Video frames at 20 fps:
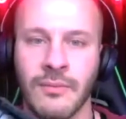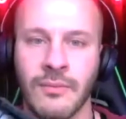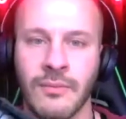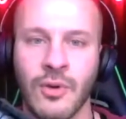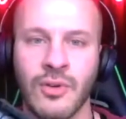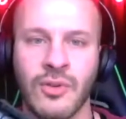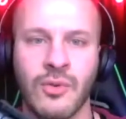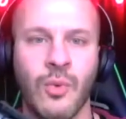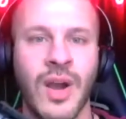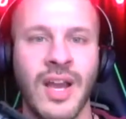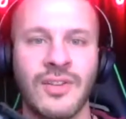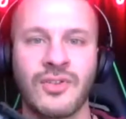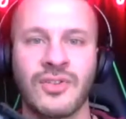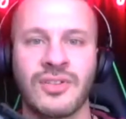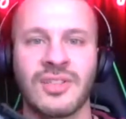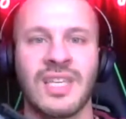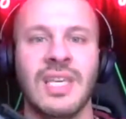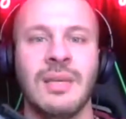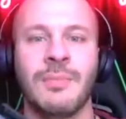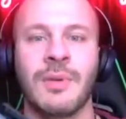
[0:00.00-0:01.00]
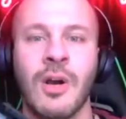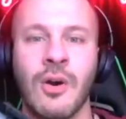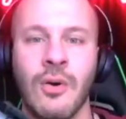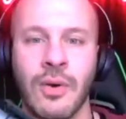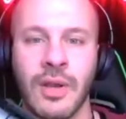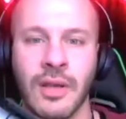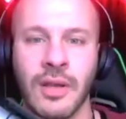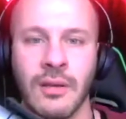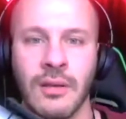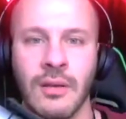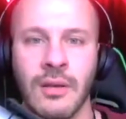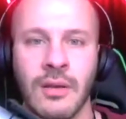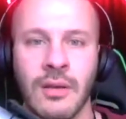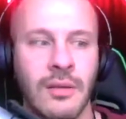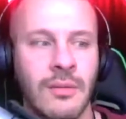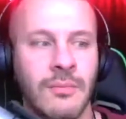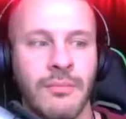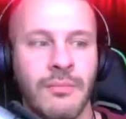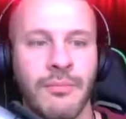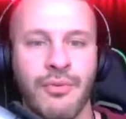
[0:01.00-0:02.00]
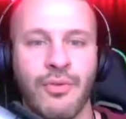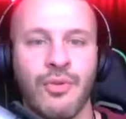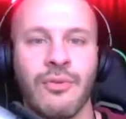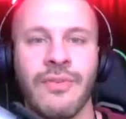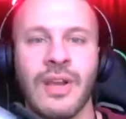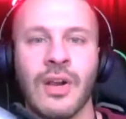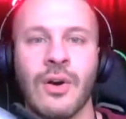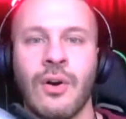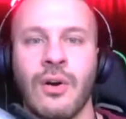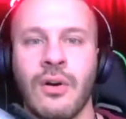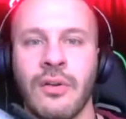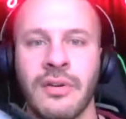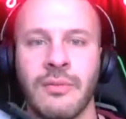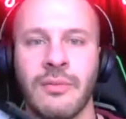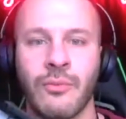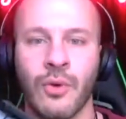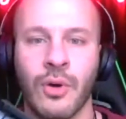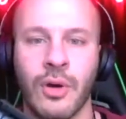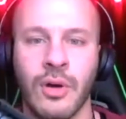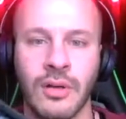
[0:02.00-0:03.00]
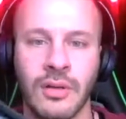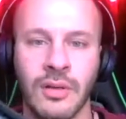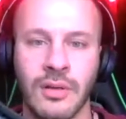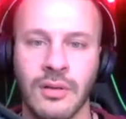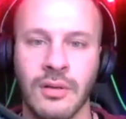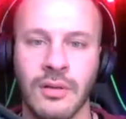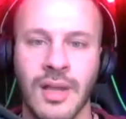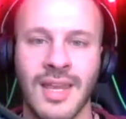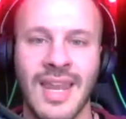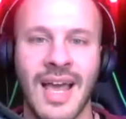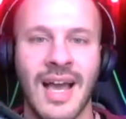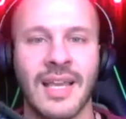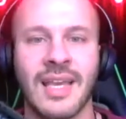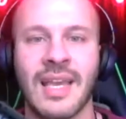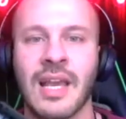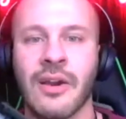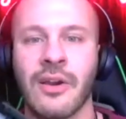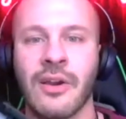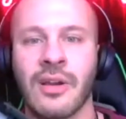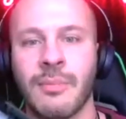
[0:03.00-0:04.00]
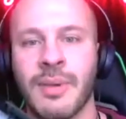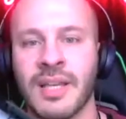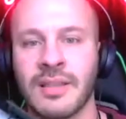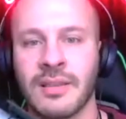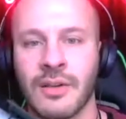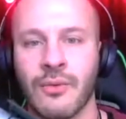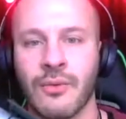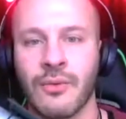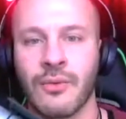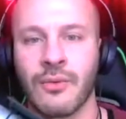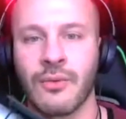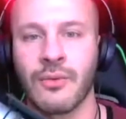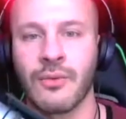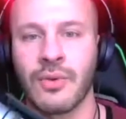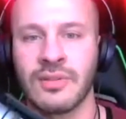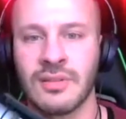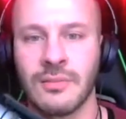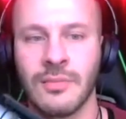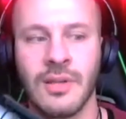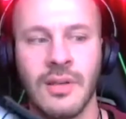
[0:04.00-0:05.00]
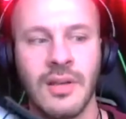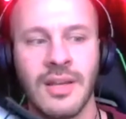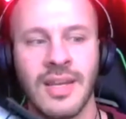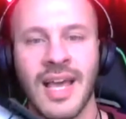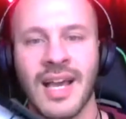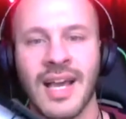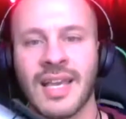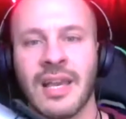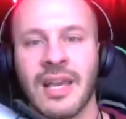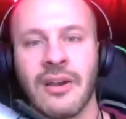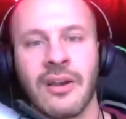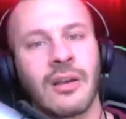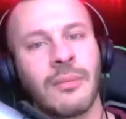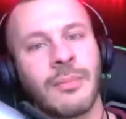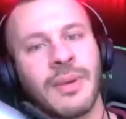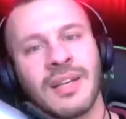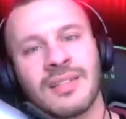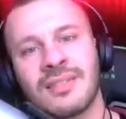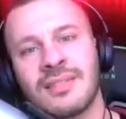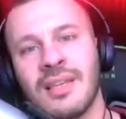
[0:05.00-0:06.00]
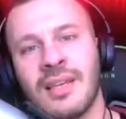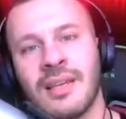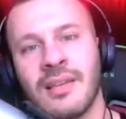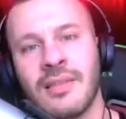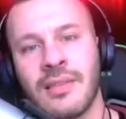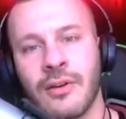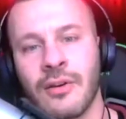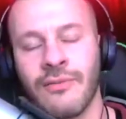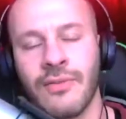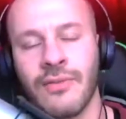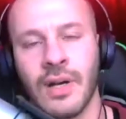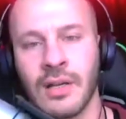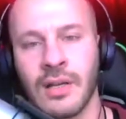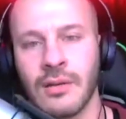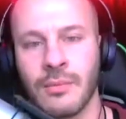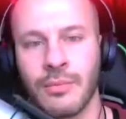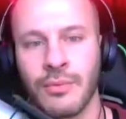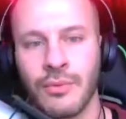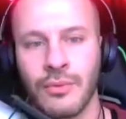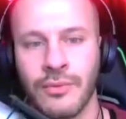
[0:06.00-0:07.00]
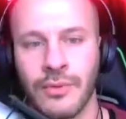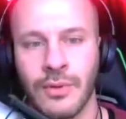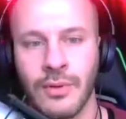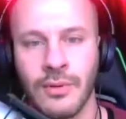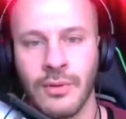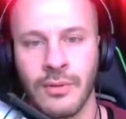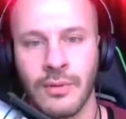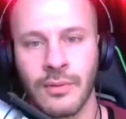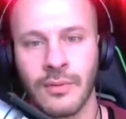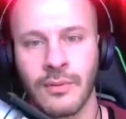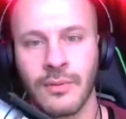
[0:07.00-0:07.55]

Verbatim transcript: Or do I just keep going, proving all of them wrong and not caring about the criticism, not caring about seeking their fucking approval?